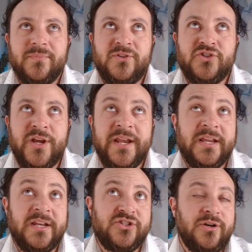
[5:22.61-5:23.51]
training
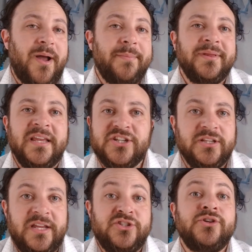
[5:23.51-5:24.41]
in a certain population
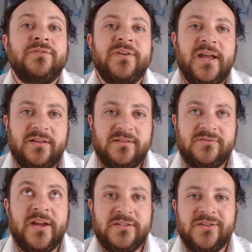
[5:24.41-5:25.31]
like juveniles, right?